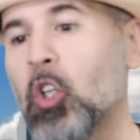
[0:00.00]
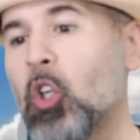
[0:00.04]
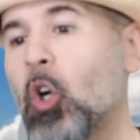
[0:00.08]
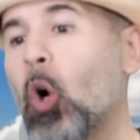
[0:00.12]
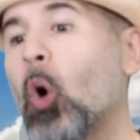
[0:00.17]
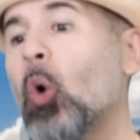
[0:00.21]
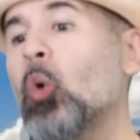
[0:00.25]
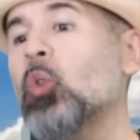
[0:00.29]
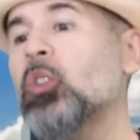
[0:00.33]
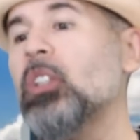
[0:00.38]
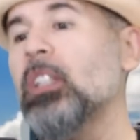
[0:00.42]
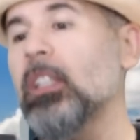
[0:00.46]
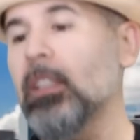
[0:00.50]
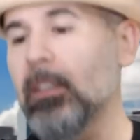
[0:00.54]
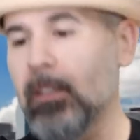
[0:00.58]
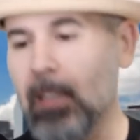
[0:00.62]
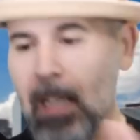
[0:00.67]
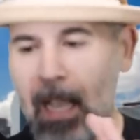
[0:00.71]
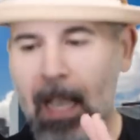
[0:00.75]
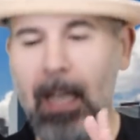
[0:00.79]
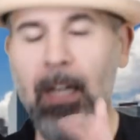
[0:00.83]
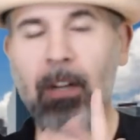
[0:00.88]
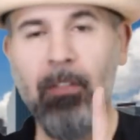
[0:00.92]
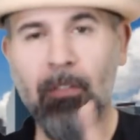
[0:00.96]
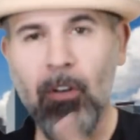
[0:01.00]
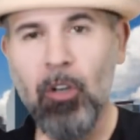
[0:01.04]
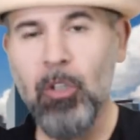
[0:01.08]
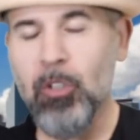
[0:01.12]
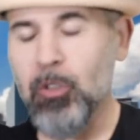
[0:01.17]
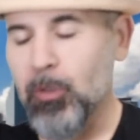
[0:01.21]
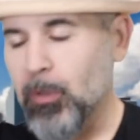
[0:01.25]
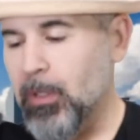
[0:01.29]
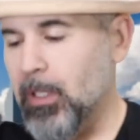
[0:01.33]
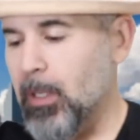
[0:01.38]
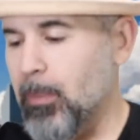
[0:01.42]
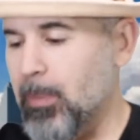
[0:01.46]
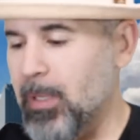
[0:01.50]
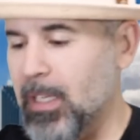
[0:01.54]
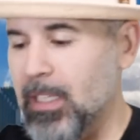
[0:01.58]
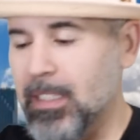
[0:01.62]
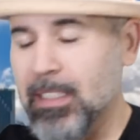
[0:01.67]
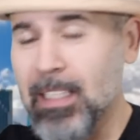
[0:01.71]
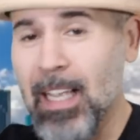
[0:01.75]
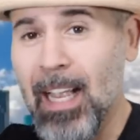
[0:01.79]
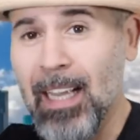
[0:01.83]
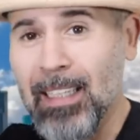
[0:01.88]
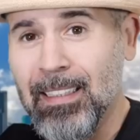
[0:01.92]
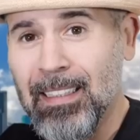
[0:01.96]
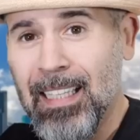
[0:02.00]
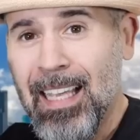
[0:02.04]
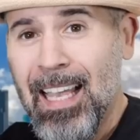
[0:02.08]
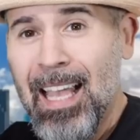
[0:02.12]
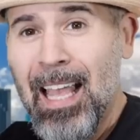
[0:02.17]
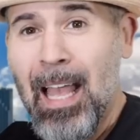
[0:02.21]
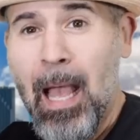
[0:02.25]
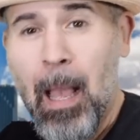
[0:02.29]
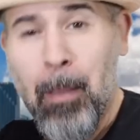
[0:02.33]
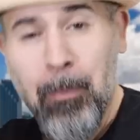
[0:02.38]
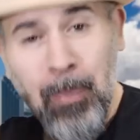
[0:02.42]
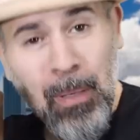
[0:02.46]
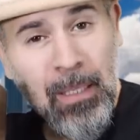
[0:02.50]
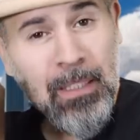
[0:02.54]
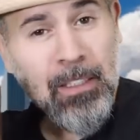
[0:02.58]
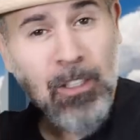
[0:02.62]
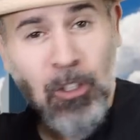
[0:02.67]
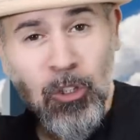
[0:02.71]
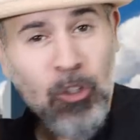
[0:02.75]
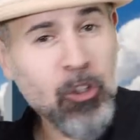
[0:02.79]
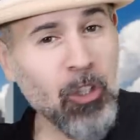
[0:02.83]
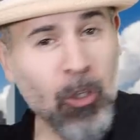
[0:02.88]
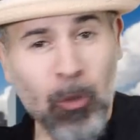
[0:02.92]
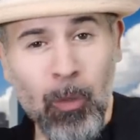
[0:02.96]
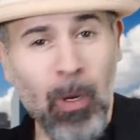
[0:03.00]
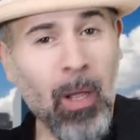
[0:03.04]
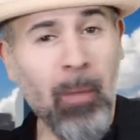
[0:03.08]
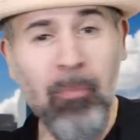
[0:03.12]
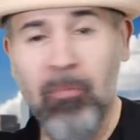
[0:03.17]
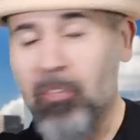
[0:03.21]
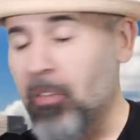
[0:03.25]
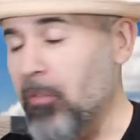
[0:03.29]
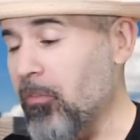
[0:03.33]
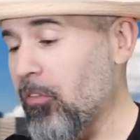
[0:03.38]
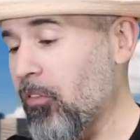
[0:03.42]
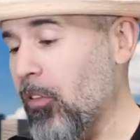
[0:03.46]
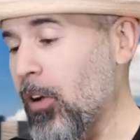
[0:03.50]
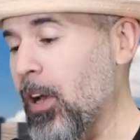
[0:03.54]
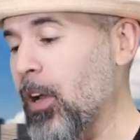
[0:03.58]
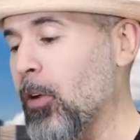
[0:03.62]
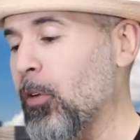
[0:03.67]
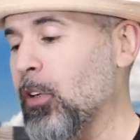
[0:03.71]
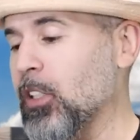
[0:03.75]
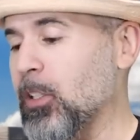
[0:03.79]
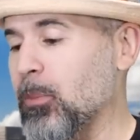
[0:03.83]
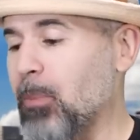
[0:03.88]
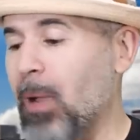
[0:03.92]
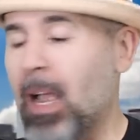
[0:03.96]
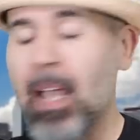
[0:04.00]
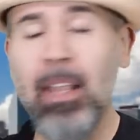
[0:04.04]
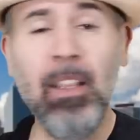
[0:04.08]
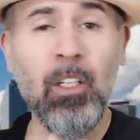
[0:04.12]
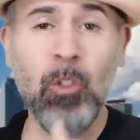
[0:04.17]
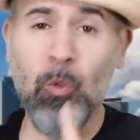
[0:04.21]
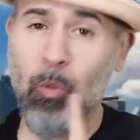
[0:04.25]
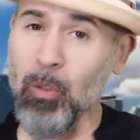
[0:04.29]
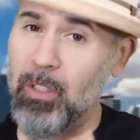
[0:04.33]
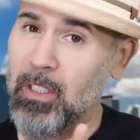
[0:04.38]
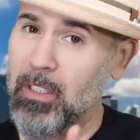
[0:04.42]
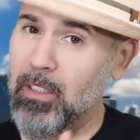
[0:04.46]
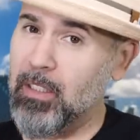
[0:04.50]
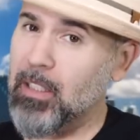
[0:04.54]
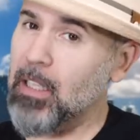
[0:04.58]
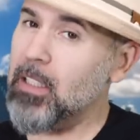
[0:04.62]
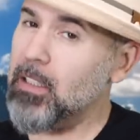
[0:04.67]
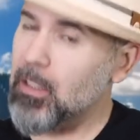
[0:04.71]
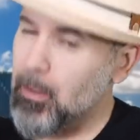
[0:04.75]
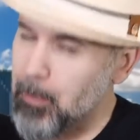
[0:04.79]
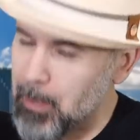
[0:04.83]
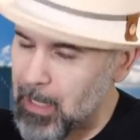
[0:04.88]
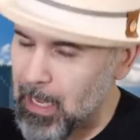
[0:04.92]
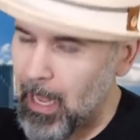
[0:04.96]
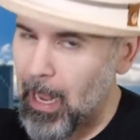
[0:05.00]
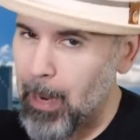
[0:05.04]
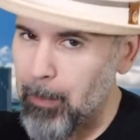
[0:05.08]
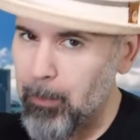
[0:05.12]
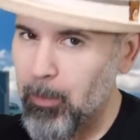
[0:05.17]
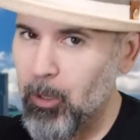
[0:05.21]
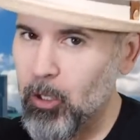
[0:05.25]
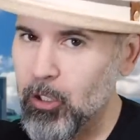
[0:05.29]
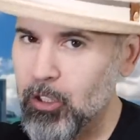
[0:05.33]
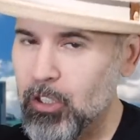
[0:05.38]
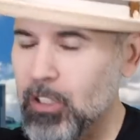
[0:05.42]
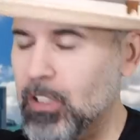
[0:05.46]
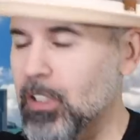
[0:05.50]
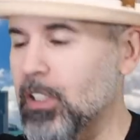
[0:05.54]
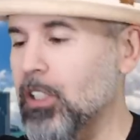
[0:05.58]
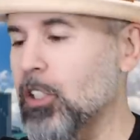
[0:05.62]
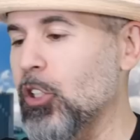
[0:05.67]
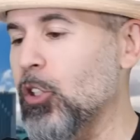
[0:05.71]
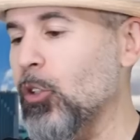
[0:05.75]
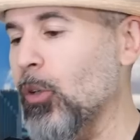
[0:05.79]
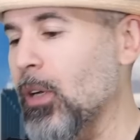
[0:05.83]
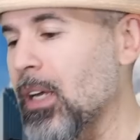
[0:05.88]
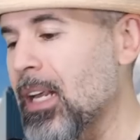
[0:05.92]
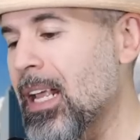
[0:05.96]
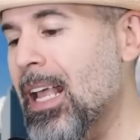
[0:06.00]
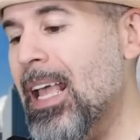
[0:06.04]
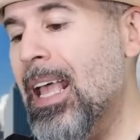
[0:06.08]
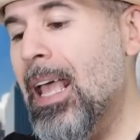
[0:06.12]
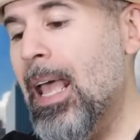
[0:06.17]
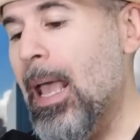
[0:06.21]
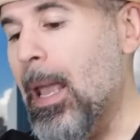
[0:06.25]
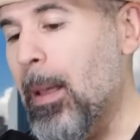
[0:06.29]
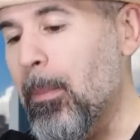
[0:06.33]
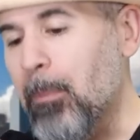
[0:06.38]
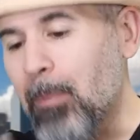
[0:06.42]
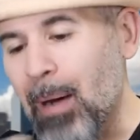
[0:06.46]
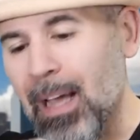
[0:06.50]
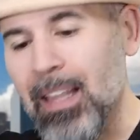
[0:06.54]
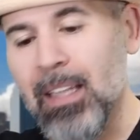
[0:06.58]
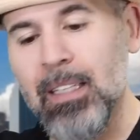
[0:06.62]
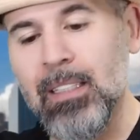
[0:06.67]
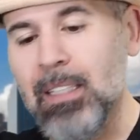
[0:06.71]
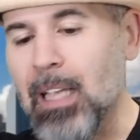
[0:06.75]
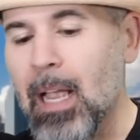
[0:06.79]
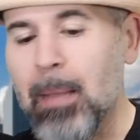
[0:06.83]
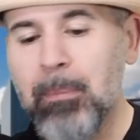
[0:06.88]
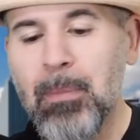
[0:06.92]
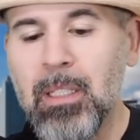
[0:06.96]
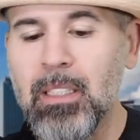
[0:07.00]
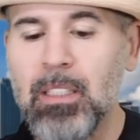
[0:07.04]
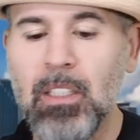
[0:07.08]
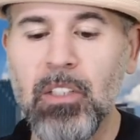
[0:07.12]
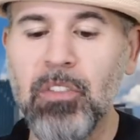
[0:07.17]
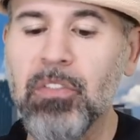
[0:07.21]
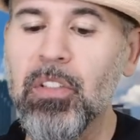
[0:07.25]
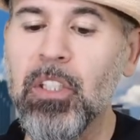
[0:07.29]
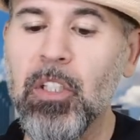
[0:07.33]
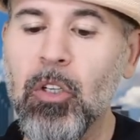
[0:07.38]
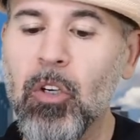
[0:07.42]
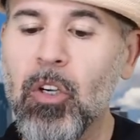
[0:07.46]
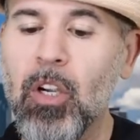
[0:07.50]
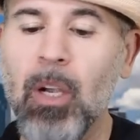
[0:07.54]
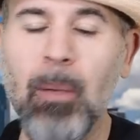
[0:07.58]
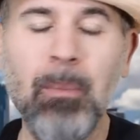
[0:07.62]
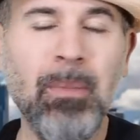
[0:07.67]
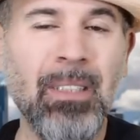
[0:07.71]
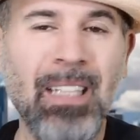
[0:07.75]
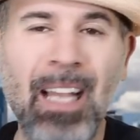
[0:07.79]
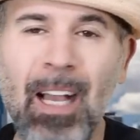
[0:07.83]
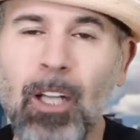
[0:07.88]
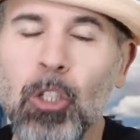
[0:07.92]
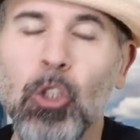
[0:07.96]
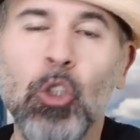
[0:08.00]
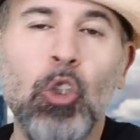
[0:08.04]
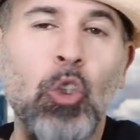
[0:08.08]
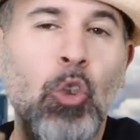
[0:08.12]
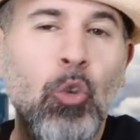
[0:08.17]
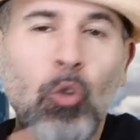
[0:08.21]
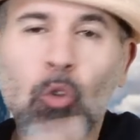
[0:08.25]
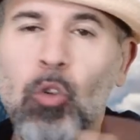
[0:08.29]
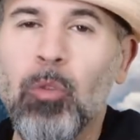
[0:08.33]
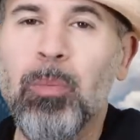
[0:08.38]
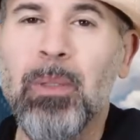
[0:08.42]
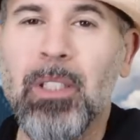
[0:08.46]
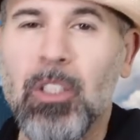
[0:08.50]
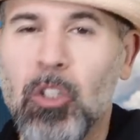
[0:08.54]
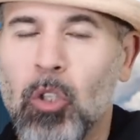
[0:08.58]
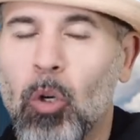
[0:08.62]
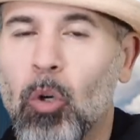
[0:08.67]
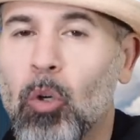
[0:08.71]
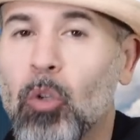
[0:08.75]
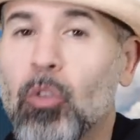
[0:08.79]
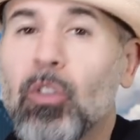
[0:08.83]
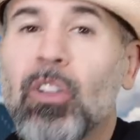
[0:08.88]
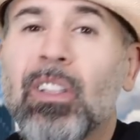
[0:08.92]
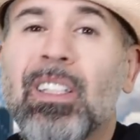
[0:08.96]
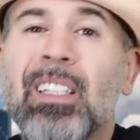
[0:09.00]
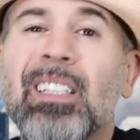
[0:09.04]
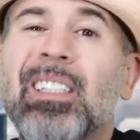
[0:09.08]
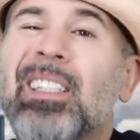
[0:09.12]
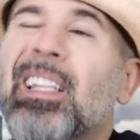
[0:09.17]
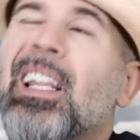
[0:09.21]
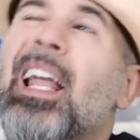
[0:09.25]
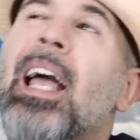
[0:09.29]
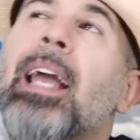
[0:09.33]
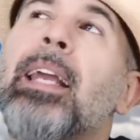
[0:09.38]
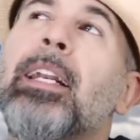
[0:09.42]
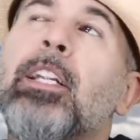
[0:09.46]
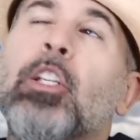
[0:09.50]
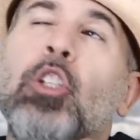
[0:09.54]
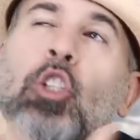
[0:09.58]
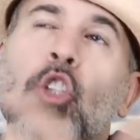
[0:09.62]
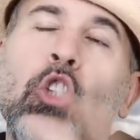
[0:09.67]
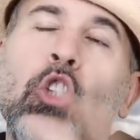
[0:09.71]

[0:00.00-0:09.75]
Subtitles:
Golden Anniversary to be exact. I picked this joint up from Fragrance Buy. This wasn't sent to me. I purchased this joint. And by the time that this video comes out, truth be told, this line is